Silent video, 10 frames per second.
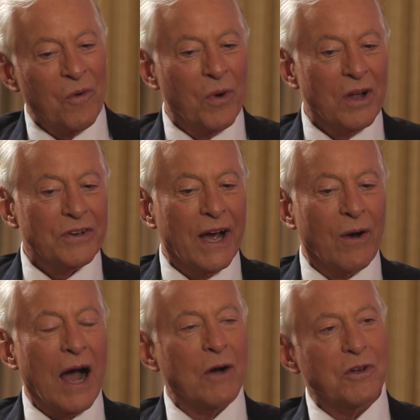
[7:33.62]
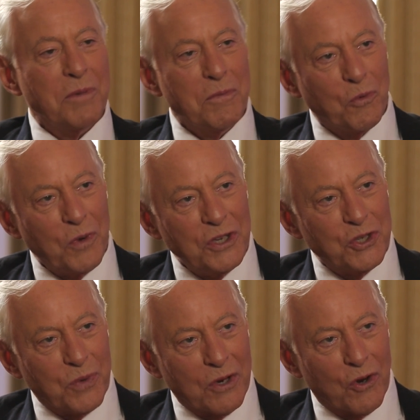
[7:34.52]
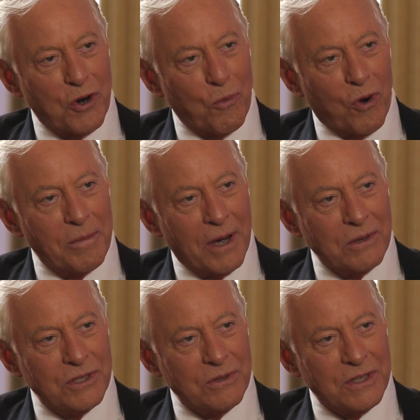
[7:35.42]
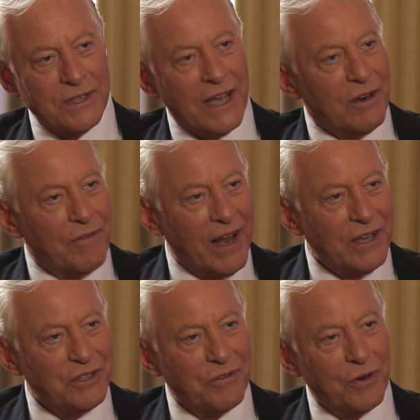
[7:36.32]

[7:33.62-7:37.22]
Well, now, how can people reach you and learn more about you and take advantage of